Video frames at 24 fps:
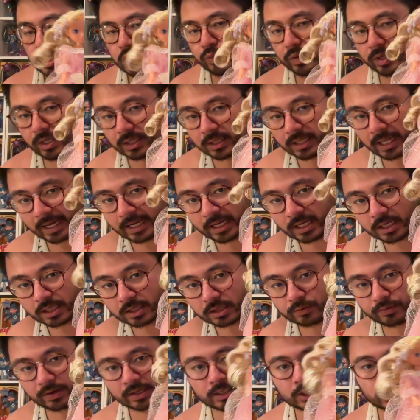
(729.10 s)
we like the
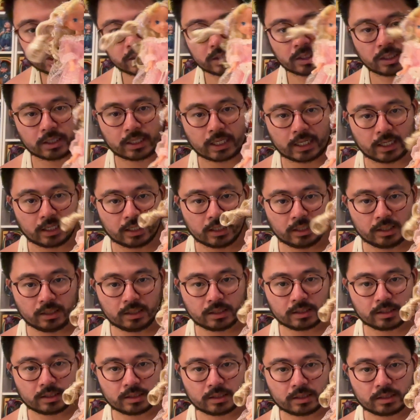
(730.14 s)
way she's looking?
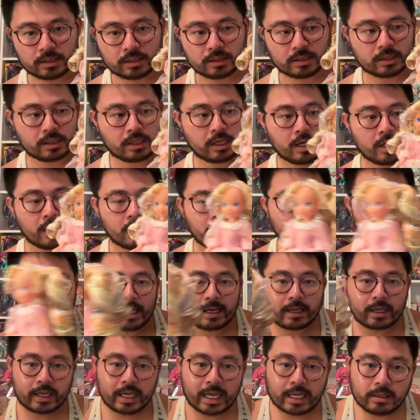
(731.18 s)

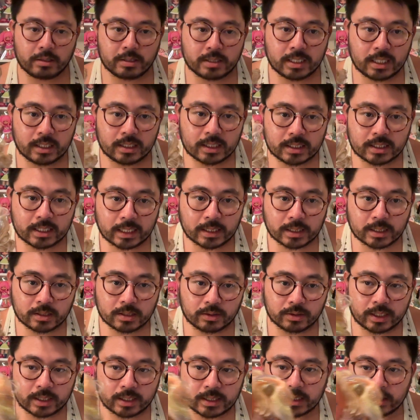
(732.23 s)
Like, can you see the tinsel
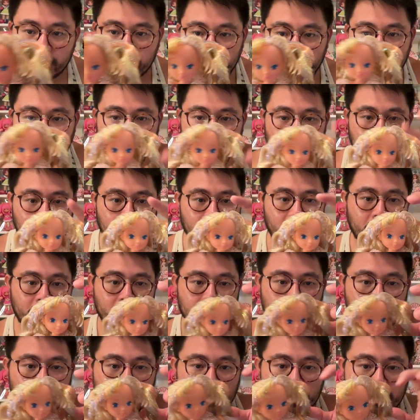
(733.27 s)
that's in her hair?
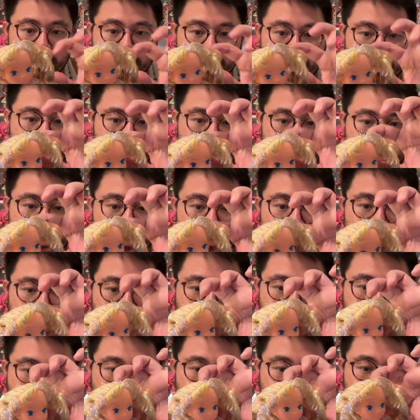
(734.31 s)
Because she's
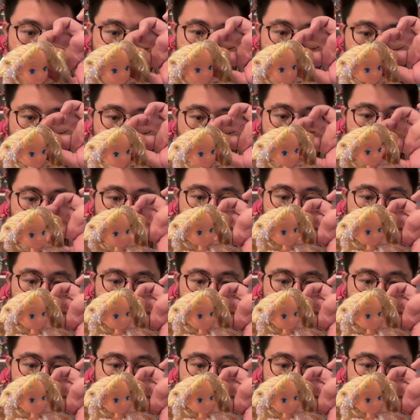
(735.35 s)
quite tinsely.